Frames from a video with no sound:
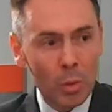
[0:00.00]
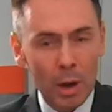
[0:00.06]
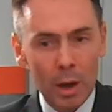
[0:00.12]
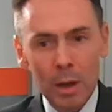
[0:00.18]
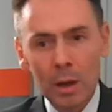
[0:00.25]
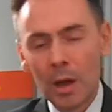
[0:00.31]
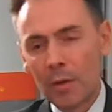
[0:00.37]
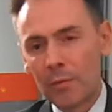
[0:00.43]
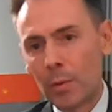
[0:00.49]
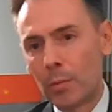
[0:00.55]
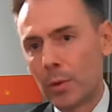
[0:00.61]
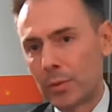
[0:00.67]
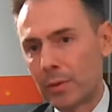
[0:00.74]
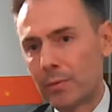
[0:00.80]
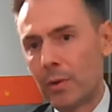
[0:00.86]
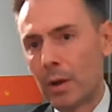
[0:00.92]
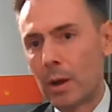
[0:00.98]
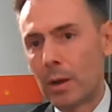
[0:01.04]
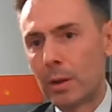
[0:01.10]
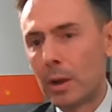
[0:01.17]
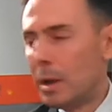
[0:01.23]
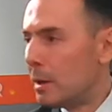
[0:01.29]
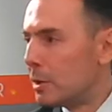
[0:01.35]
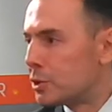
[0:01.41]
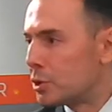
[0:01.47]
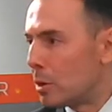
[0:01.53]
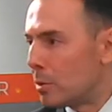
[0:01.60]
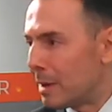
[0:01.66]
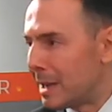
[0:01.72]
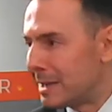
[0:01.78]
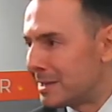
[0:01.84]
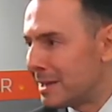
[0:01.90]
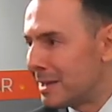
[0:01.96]
are for what they've heard. So
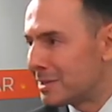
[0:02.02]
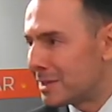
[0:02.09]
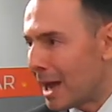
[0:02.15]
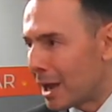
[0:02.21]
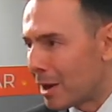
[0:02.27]
it is a